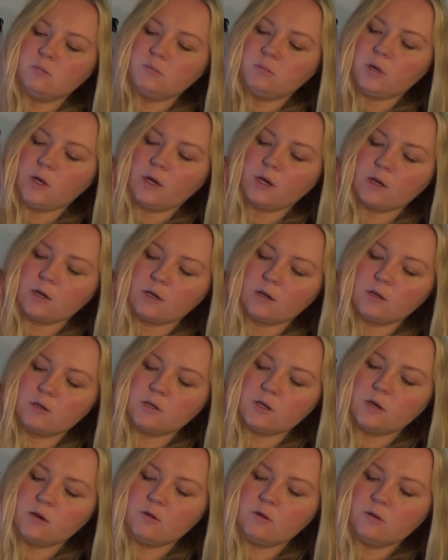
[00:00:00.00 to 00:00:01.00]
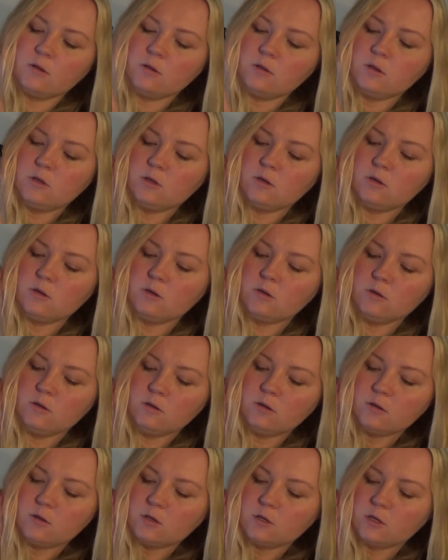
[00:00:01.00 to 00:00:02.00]
pack it down a
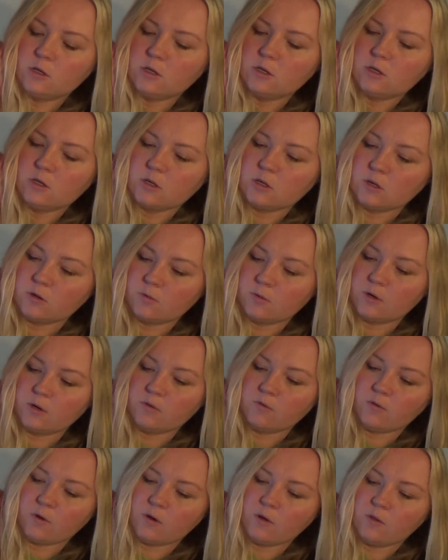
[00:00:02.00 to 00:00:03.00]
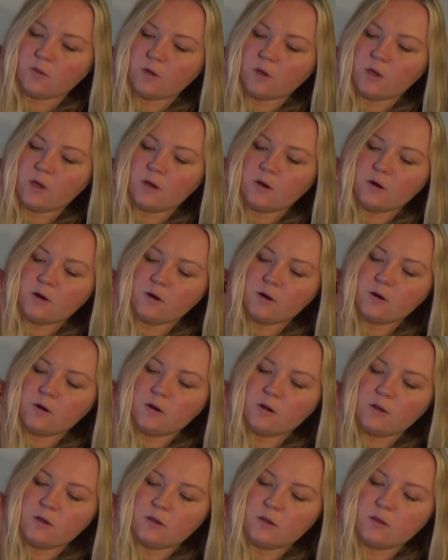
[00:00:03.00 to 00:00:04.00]
little, get rid of all the air.